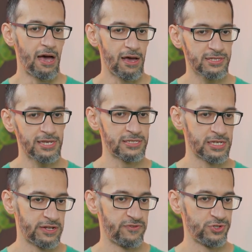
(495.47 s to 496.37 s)
Us as
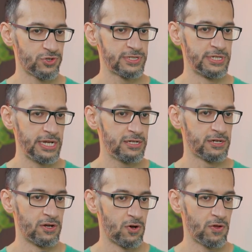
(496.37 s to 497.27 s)
individuals need
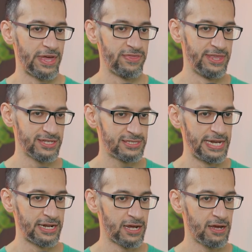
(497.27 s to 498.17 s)
to know that this
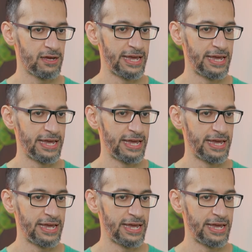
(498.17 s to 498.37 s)
data